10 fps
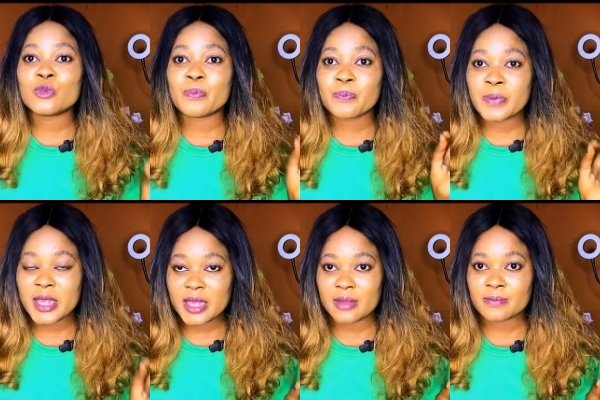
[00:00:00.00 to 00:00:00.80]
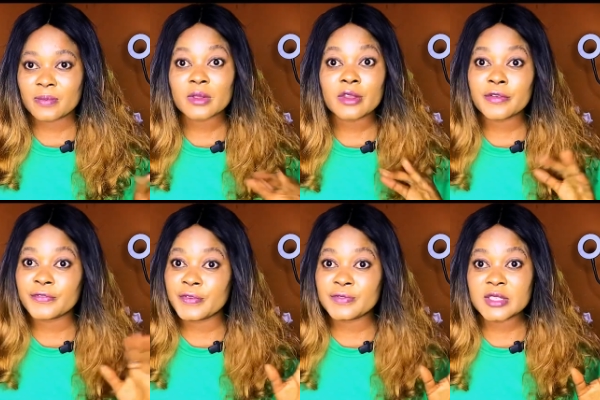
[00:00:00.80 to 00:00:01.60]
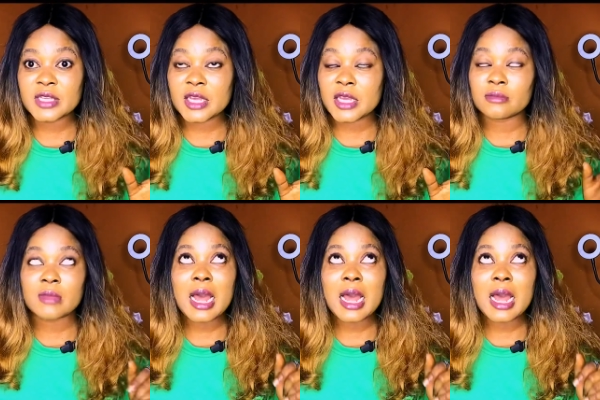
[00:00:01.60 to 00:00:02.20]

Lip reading: to pay 50k.